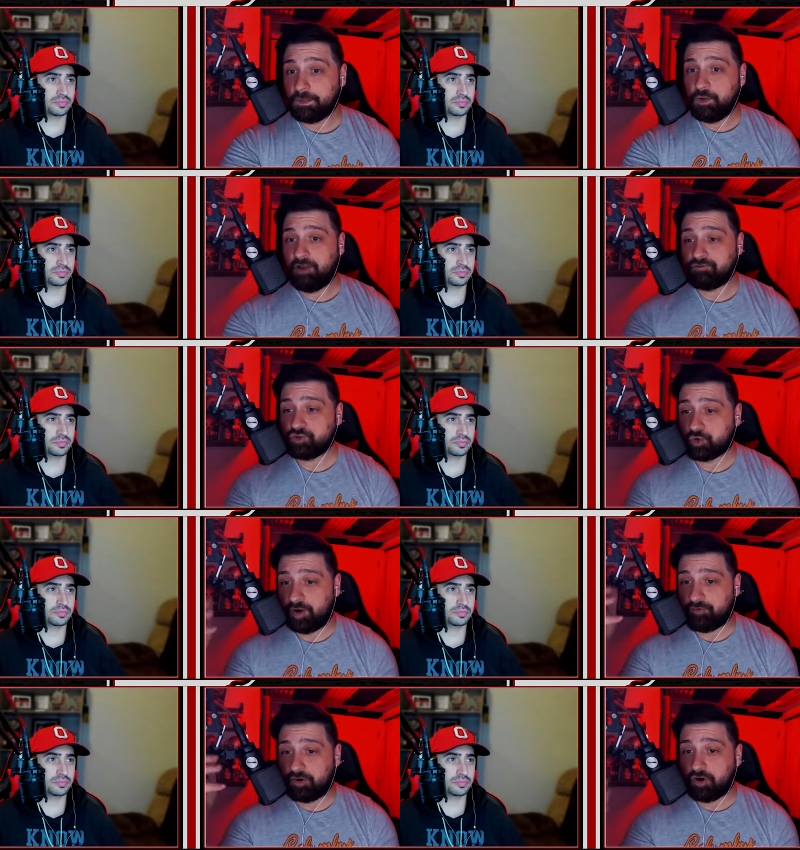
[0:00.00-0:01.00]
Speaker 1: you have
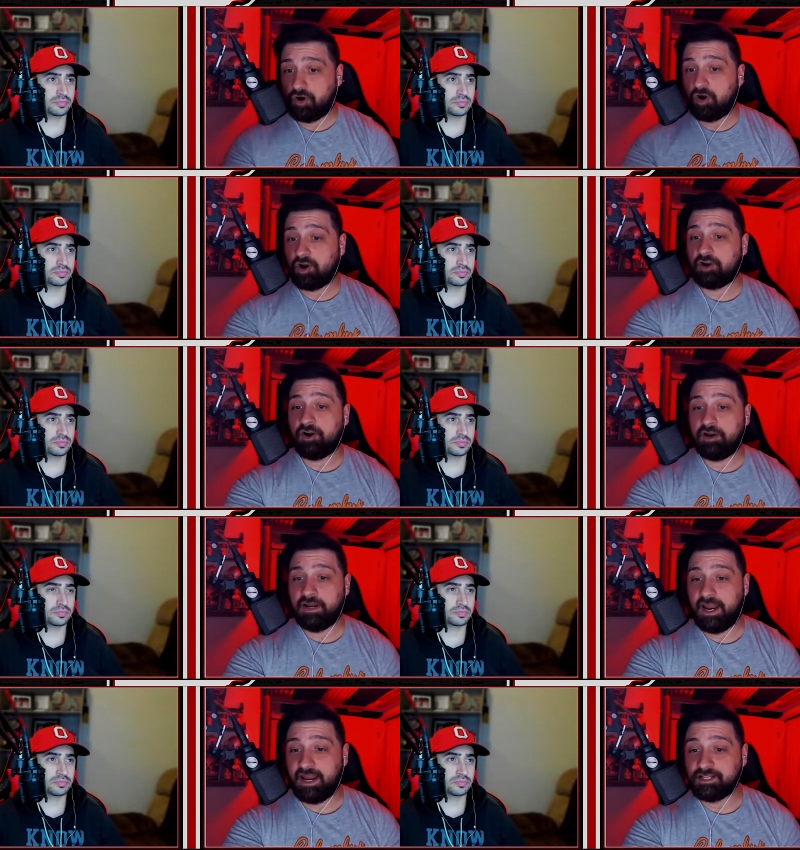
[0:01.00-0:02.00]
Trevor Carter
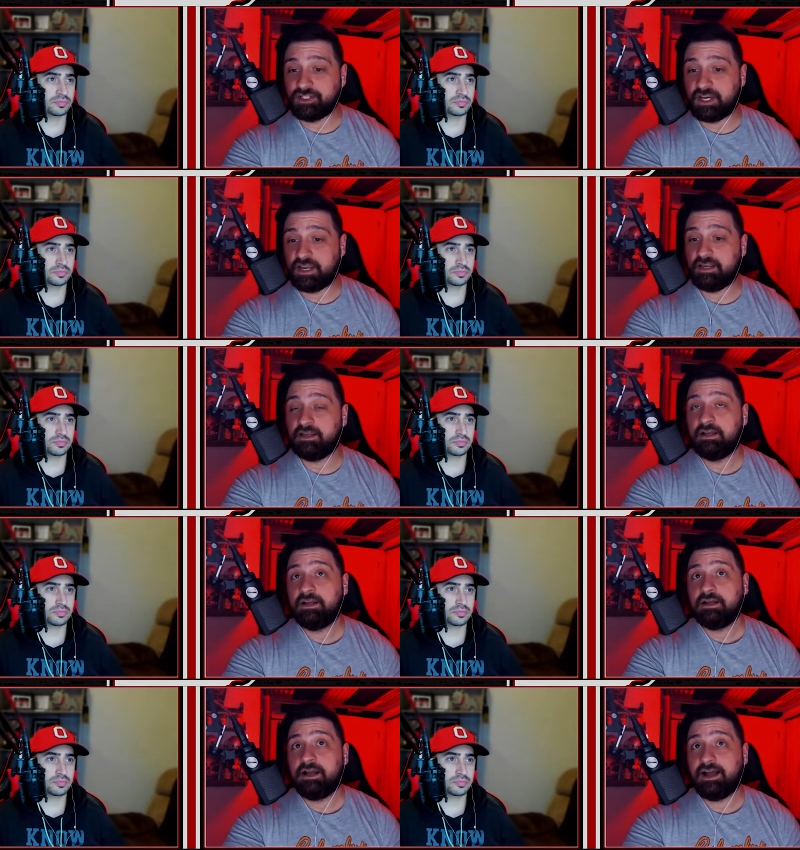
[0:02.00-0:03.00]
and AJ
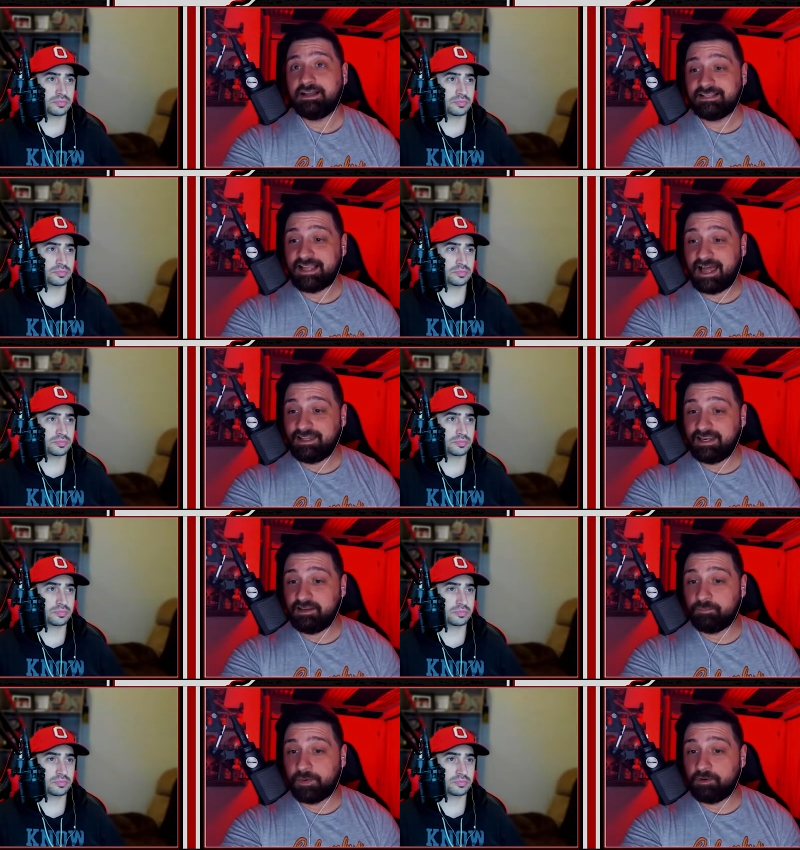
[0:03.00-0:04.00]
uh,
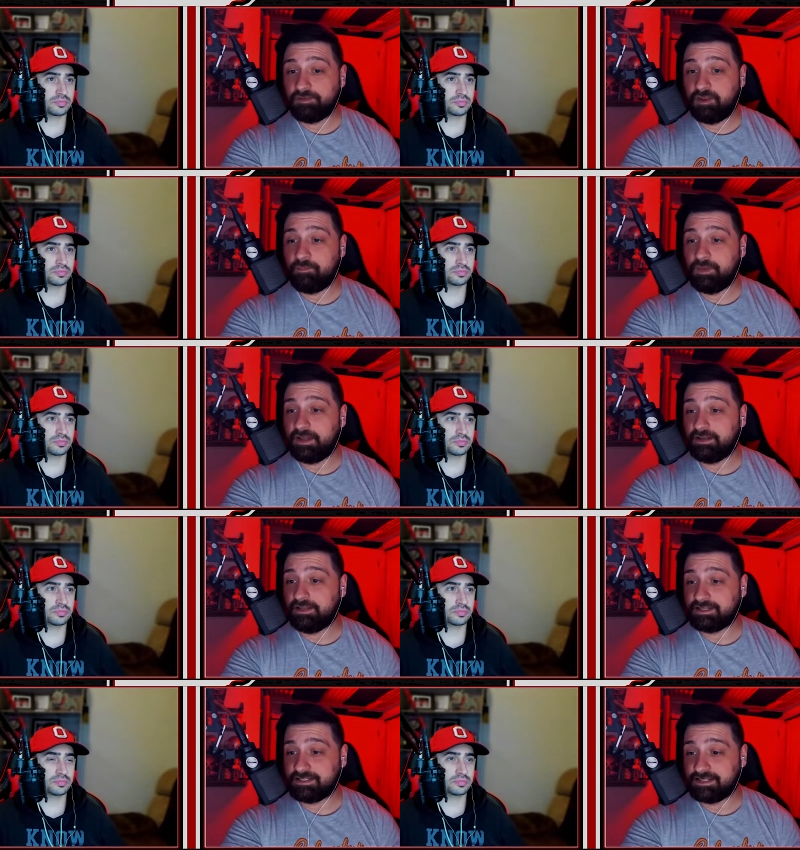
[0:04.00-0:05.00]
Sally both
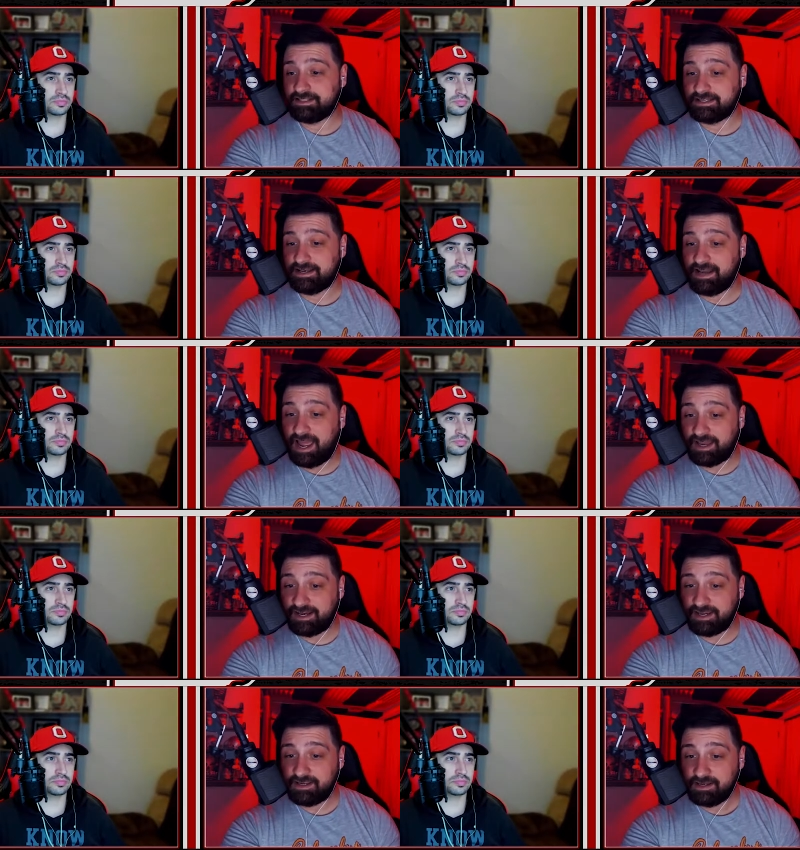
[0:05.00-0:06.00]
committed to
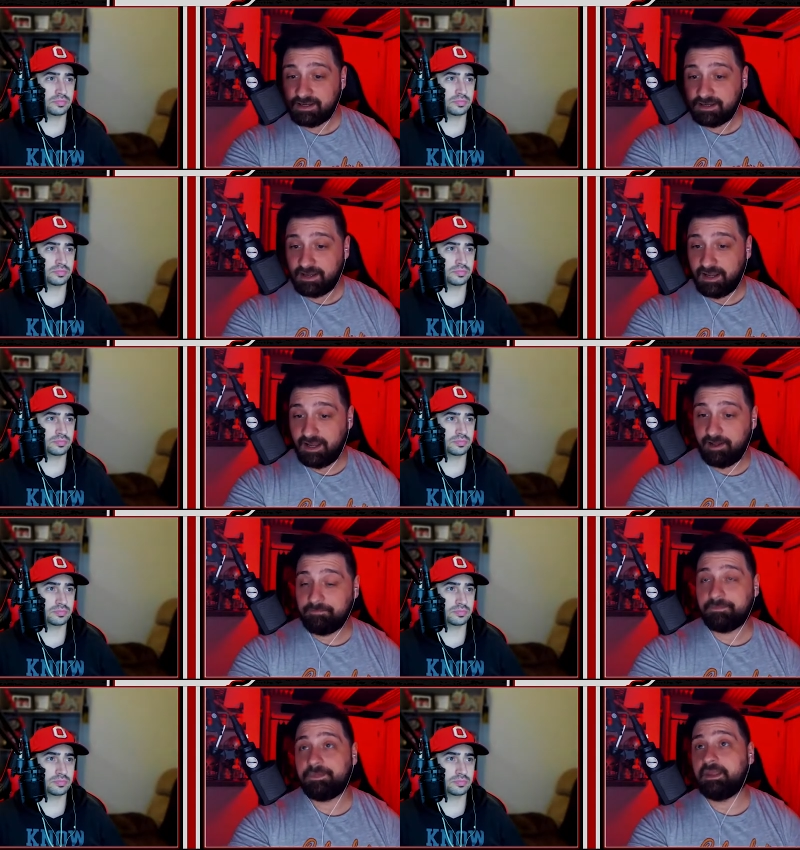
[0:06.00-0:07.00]
Cincinnati.
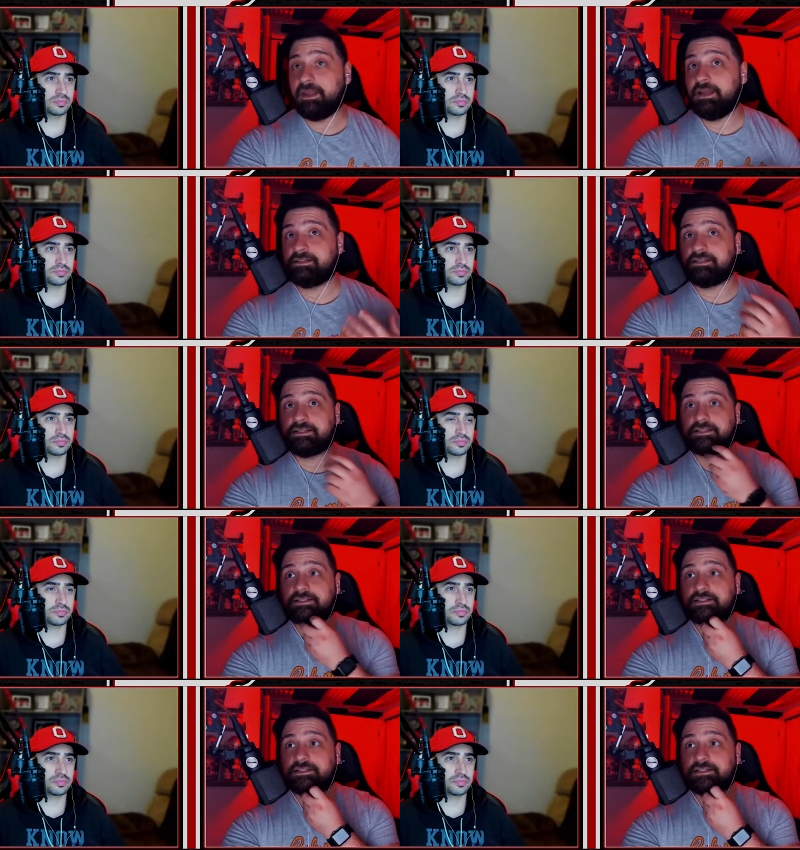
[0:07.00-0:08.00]
Um,
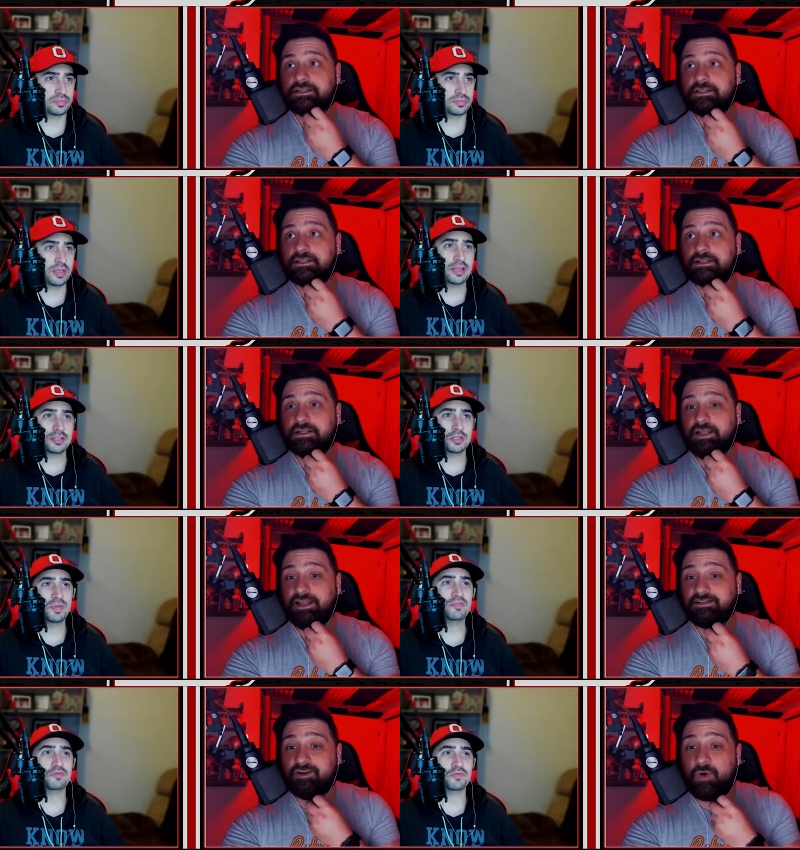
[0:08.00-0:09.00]
it's
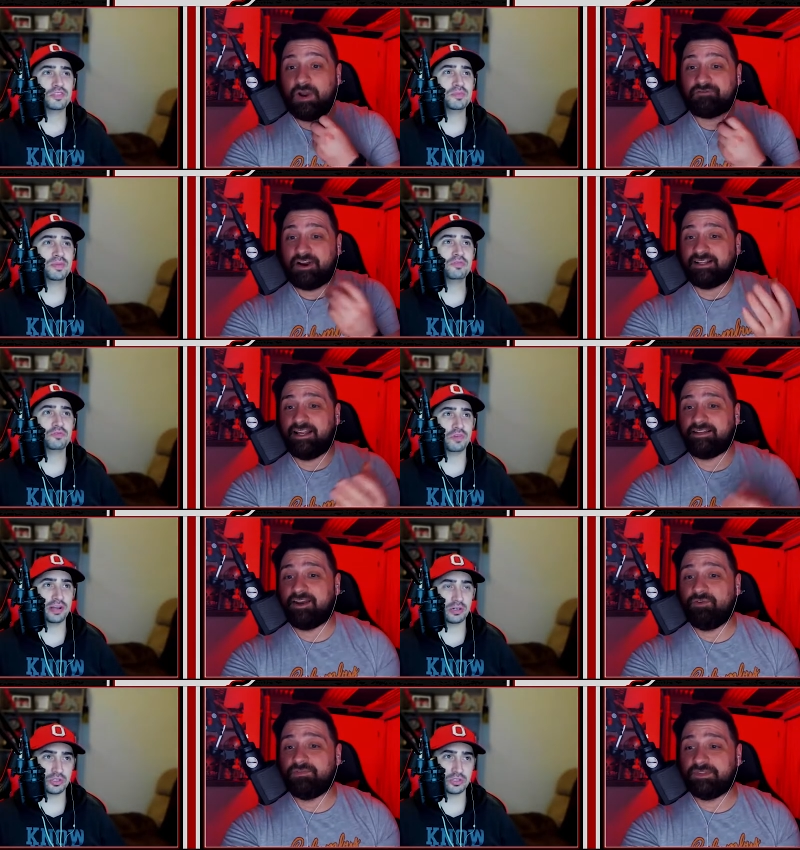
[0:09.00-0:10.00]
be, and, and, quite frankly,
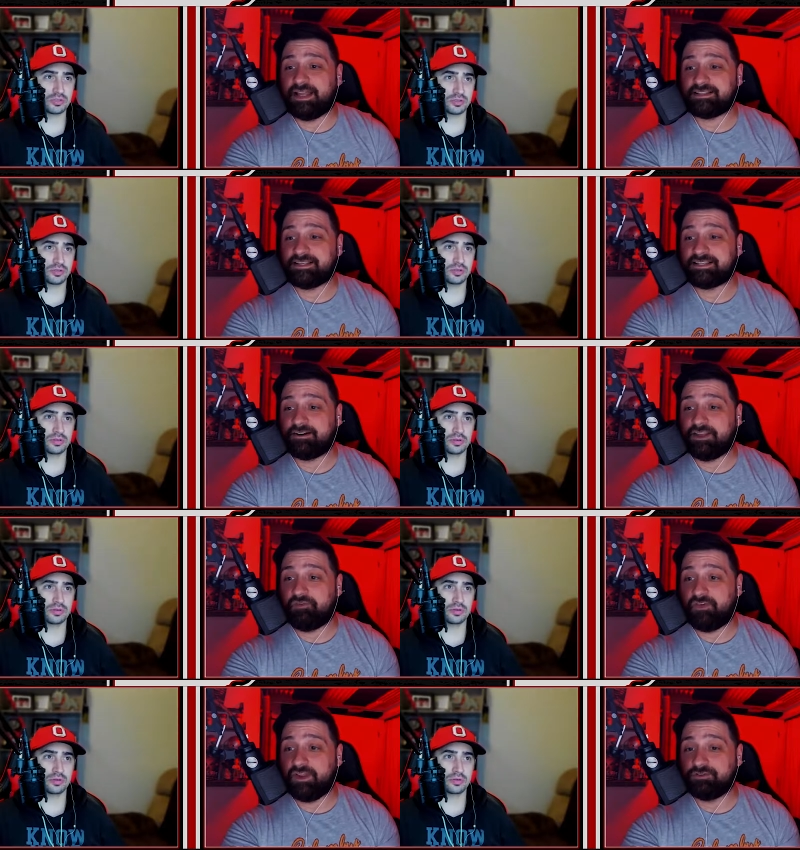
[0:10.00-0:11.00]
they don't necessarily
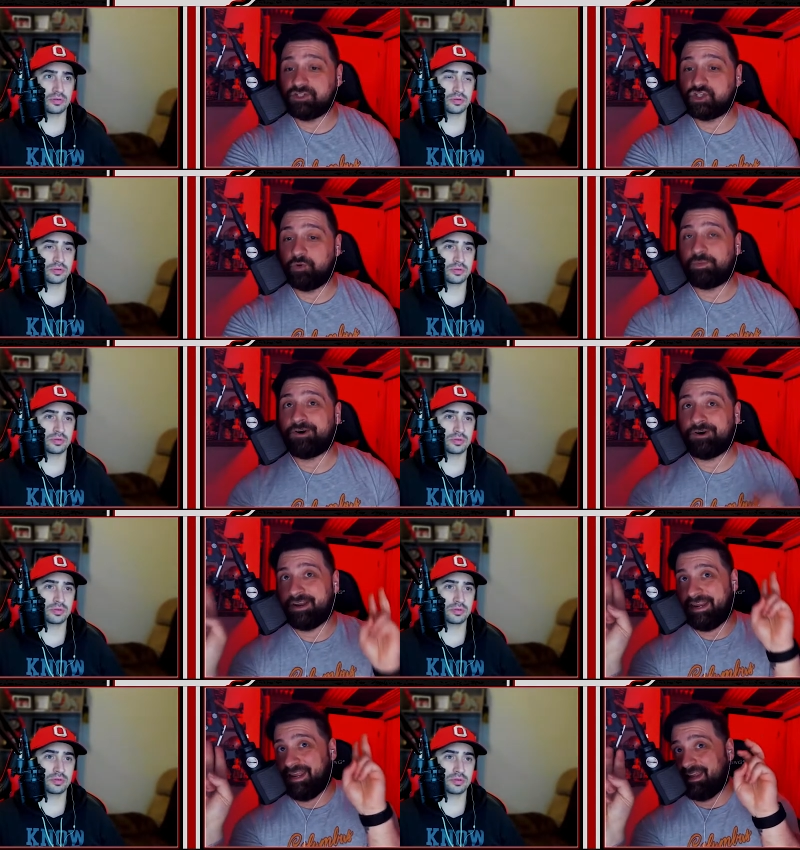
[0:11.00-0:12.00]
feel
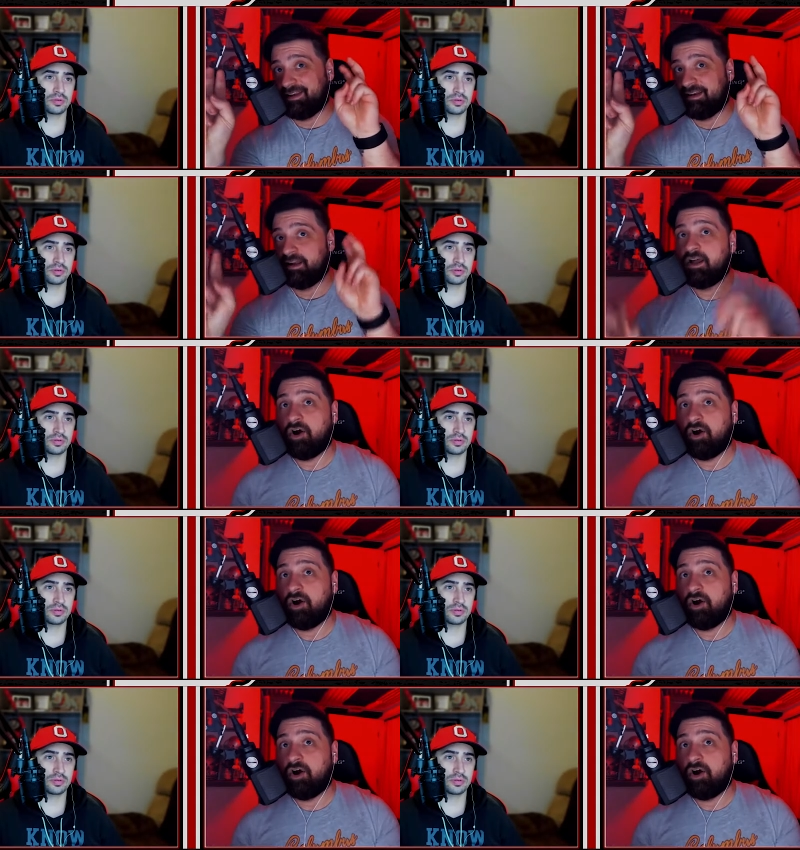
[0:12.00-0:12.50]
super in